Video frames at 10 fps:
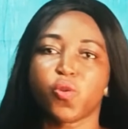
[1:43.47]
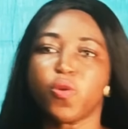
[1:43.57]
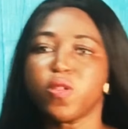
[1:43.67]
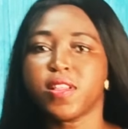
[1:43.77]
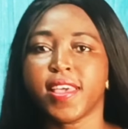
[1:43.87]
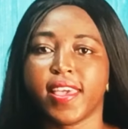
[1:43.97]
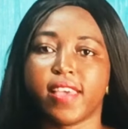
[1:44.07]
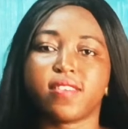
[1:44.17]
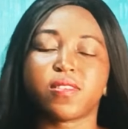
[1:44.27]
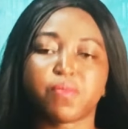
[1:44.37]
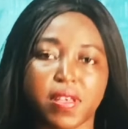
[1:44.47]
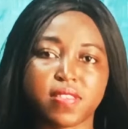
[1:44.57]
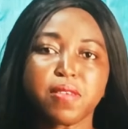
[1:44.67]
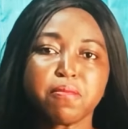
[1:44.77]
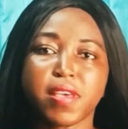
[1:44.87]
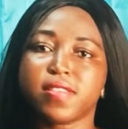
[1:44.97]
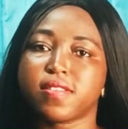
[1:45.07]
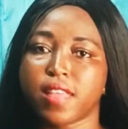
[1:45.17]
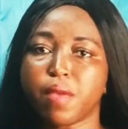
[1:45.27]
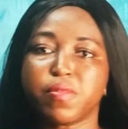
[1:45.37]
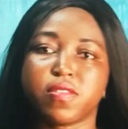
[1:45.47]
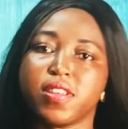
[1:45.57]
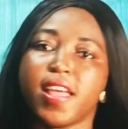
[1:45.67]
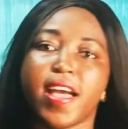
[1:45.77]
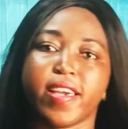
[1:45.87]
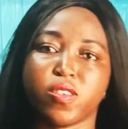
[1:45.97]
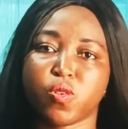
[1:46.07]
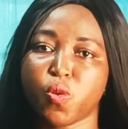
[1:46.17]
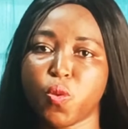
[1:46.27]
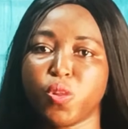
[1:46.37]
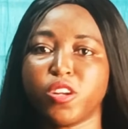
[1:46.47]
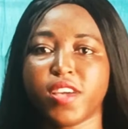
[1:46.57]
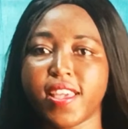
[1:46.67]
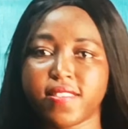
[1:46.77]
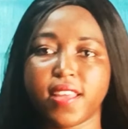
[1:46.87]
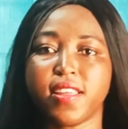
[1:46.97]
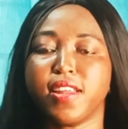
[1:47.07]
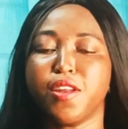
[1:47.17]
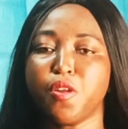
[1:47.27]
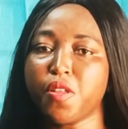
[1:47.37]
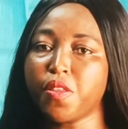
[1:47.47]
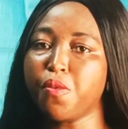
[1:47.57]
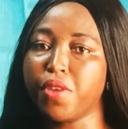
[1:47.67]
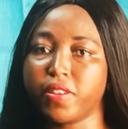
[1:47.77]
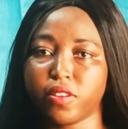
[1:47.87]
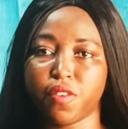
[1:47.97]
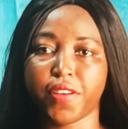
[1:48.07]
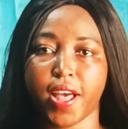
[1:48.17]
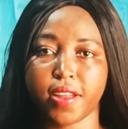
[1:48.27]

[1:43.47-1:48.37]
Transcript: school is Kpasenkpe STEM Senior High School located in the northern region of